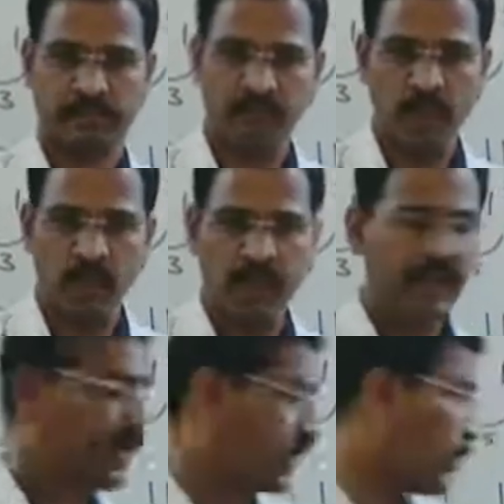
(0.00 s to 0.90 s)

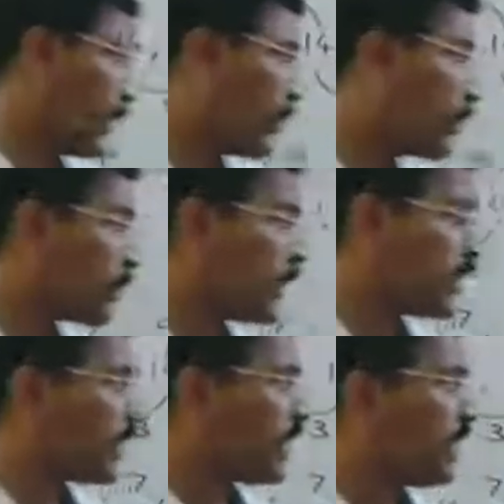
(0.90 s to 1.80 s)
Okay, now can you predict
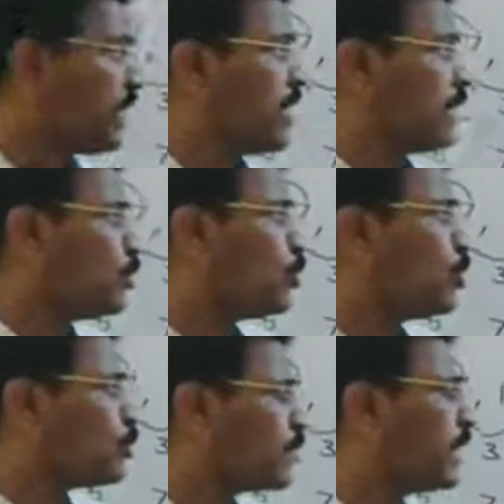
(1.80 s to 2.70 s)
here?
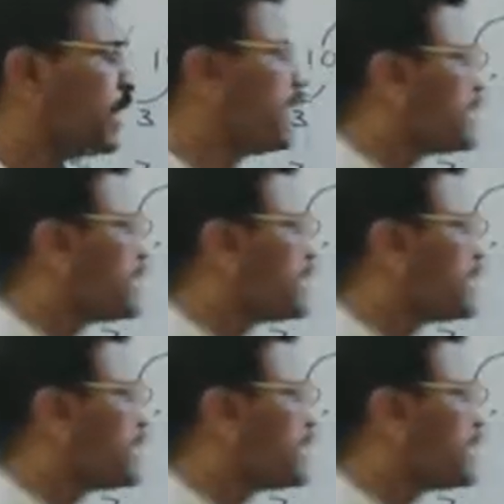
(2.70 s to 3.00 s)
2, 3,